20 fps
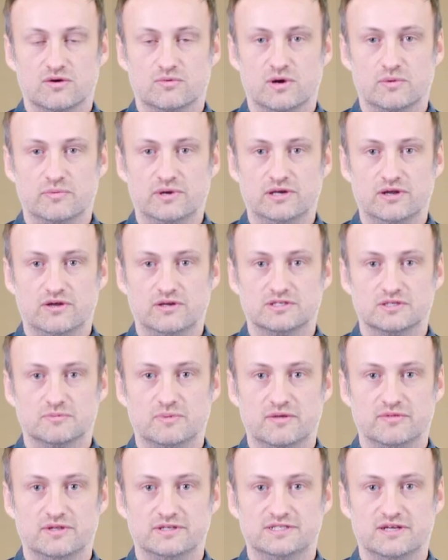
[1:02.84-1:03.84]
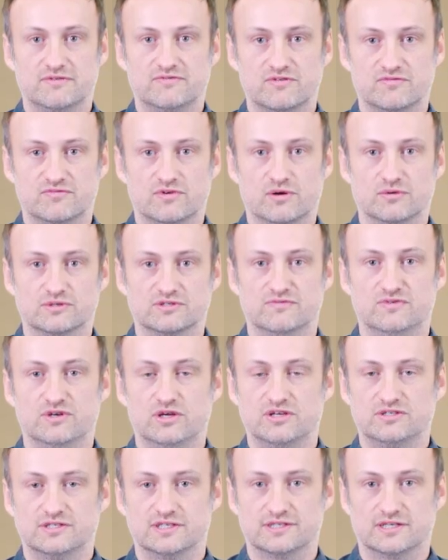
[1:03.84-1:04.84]
where we learnt about the different roles of
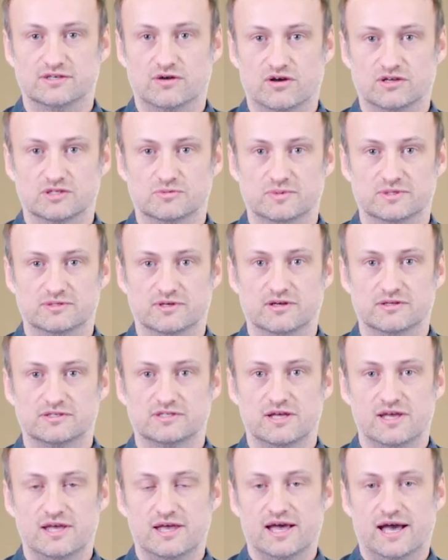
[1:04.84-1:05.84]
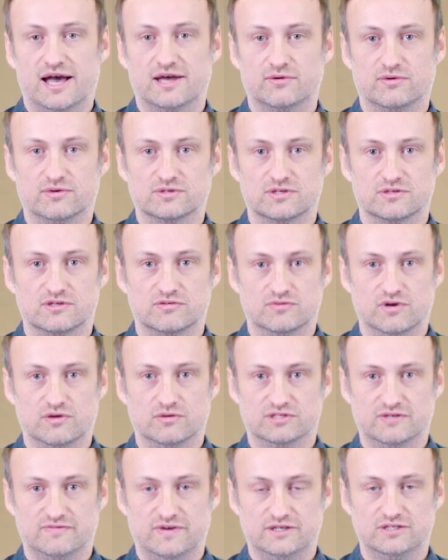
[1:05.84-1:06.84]
nurses in hospitals and also the
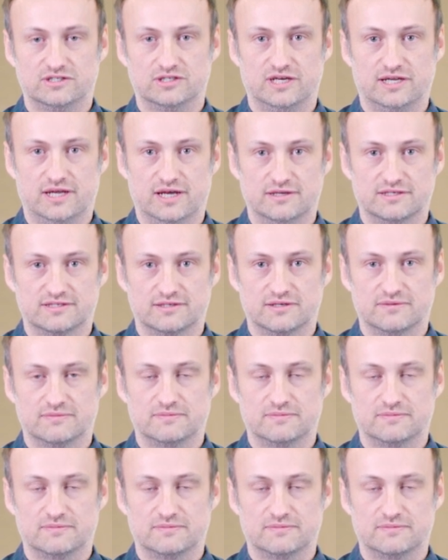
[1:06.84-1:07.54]
roles of engineers.